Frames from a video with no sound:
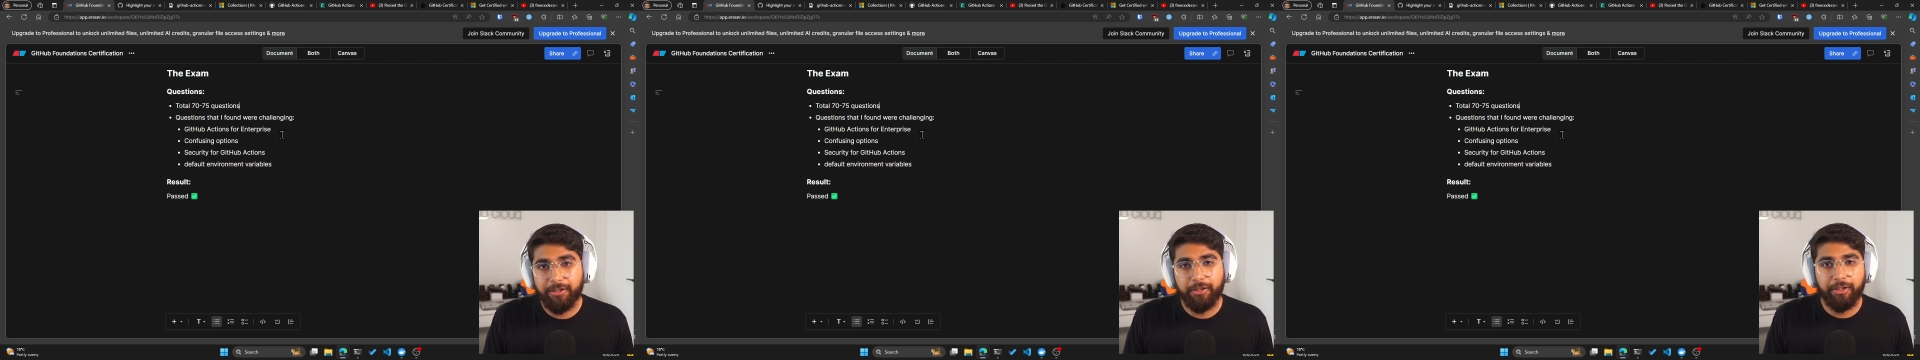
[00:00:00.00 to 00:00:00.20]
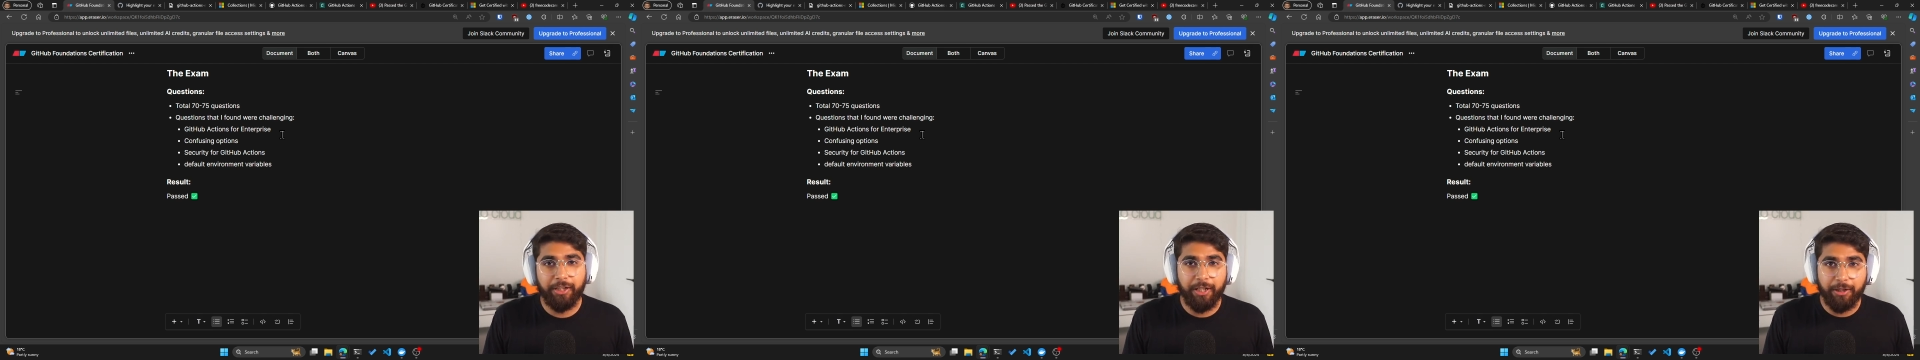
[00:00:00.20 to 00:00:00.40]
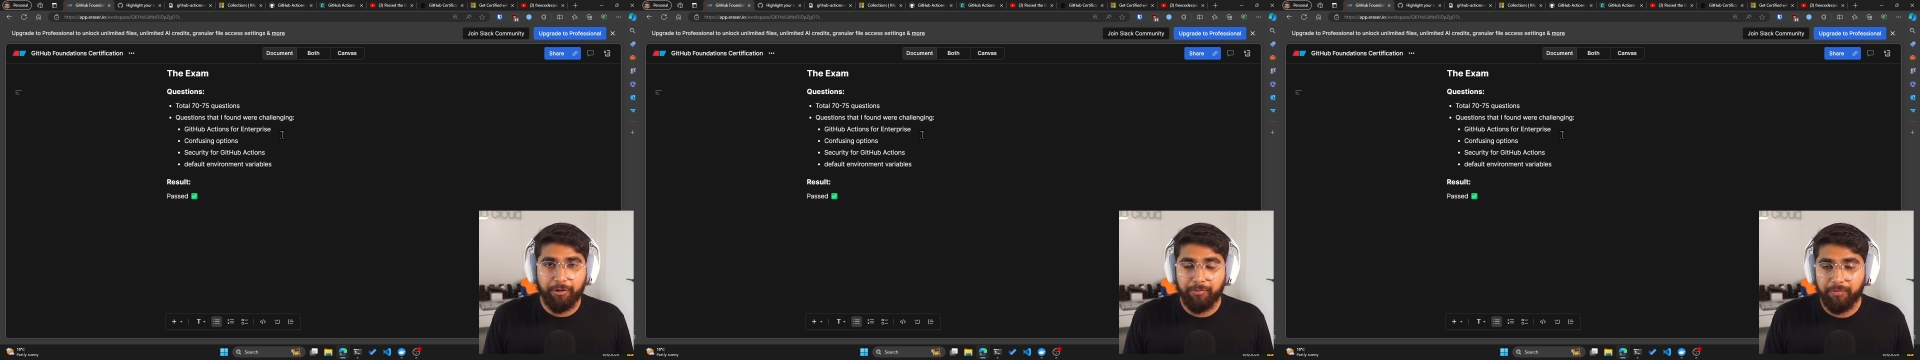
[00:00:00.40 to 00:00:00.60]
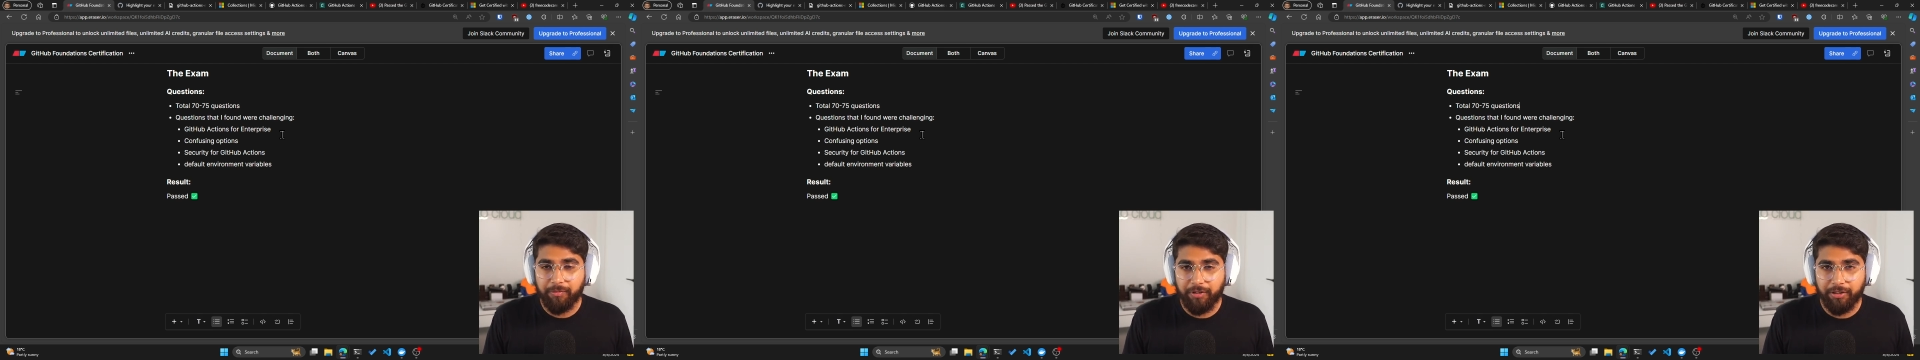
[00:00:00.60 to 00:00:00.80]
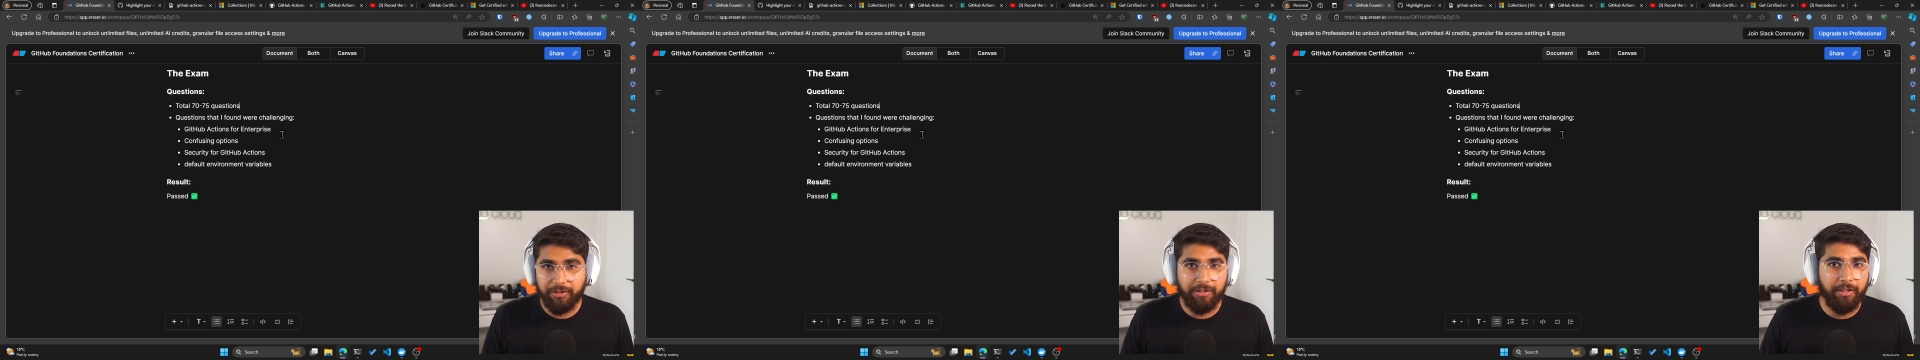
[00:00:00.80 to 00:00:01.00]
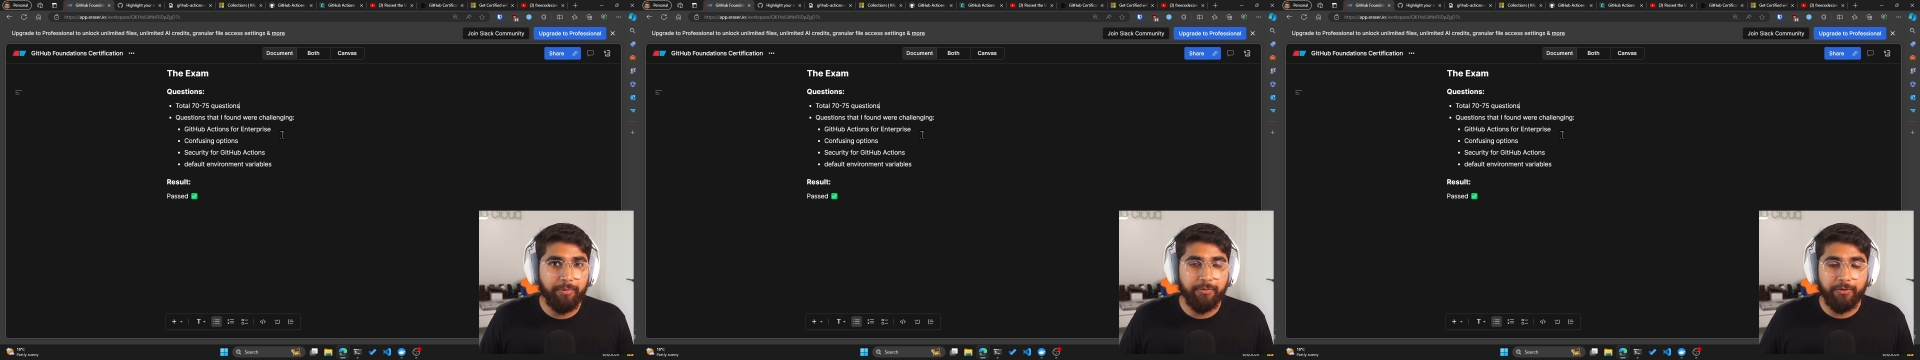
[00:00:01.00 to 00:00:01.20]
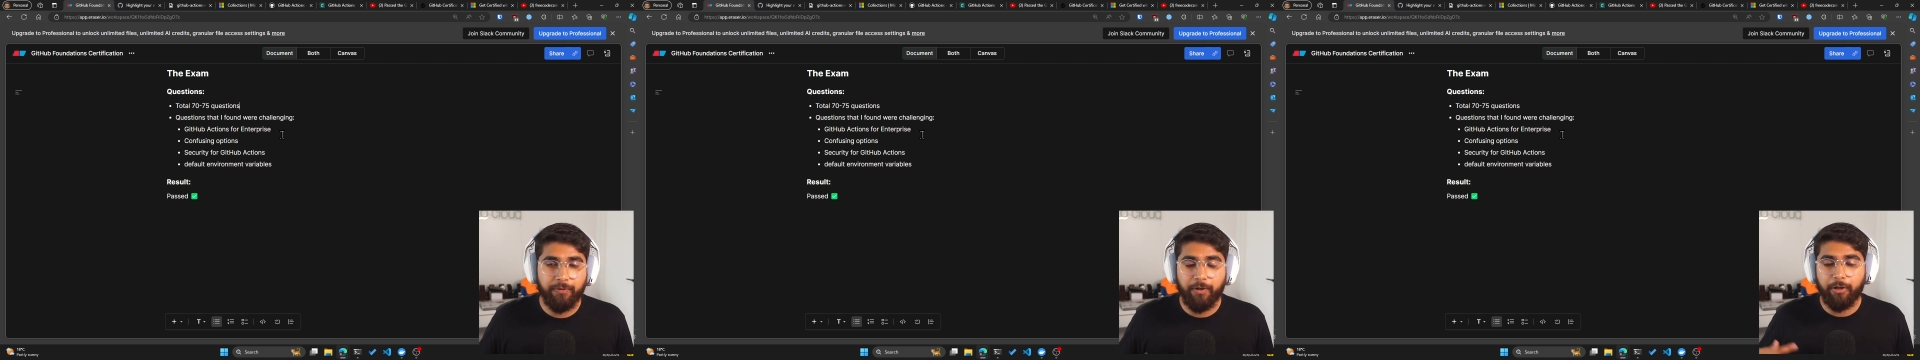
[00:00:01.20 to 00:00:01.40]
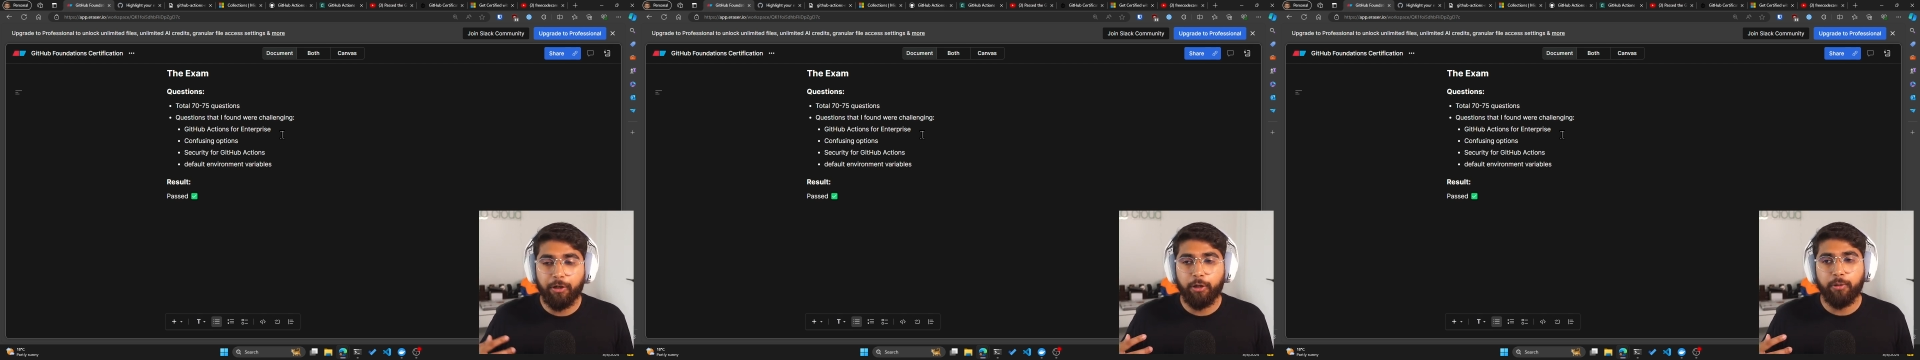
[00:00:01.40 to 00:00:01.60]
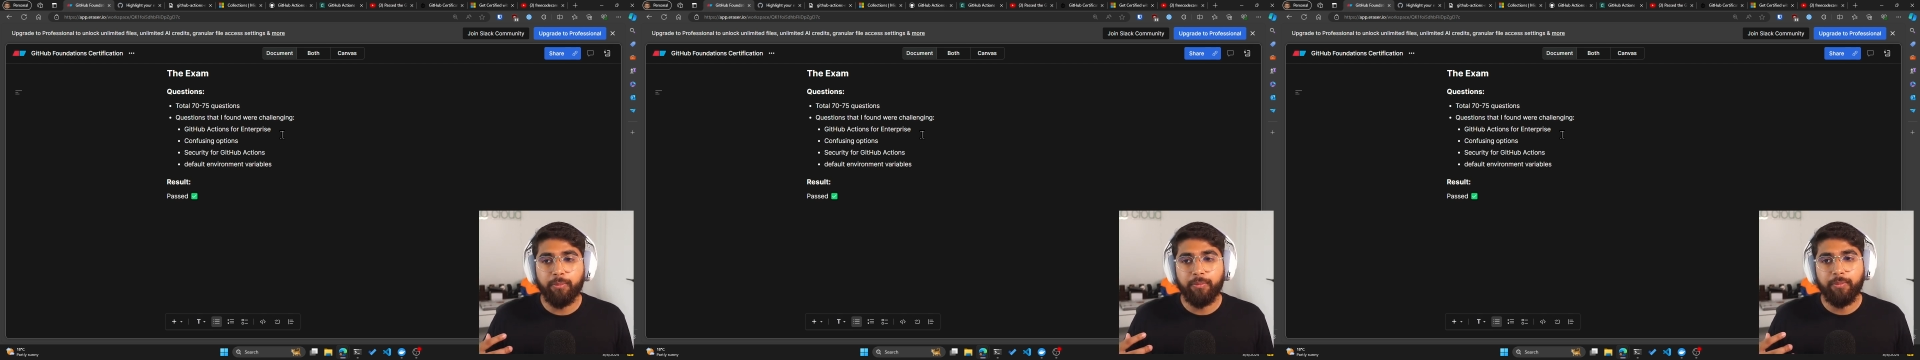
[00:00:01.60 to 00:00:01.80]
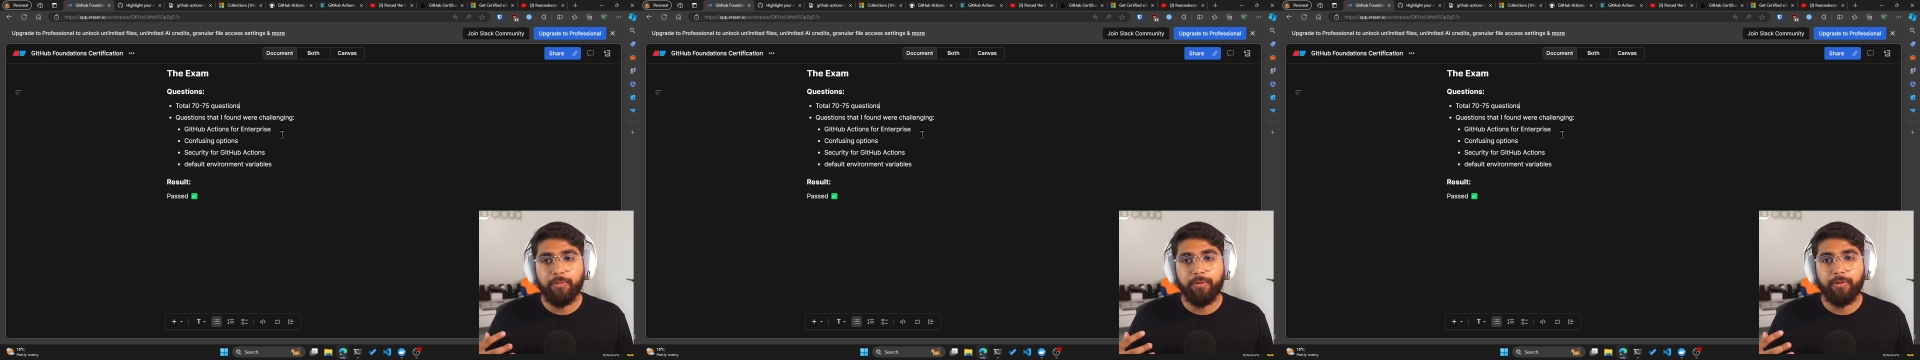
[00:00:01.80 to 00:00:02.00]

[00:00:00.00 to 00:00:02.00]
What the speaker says: Again, this comes from